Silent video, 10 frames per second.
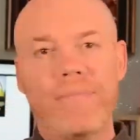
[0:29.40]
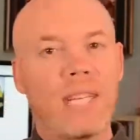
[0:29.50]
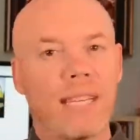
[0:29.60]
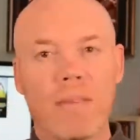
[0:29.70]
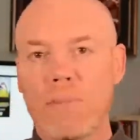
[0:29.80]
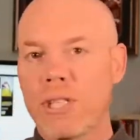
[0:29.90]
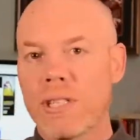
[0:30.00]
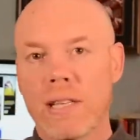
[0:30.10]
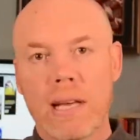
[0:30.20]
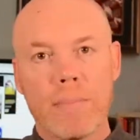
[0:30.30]
Check the
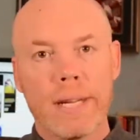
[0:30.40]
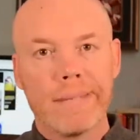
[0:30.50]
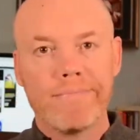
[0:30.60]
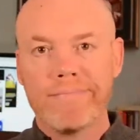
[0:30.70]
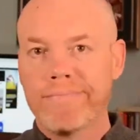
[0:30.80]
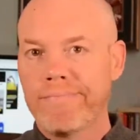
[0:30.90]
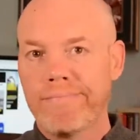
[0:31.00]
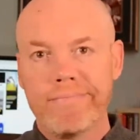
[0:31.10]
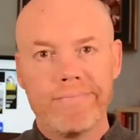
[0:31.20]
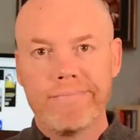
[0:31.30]
admissions on that, buddy.
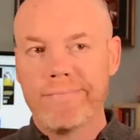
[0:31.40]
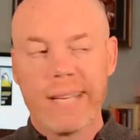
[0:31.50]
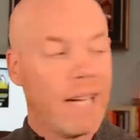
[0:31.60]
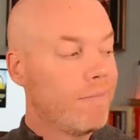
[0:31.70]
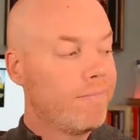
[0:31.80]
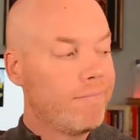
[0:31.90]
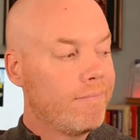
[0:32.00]
You know?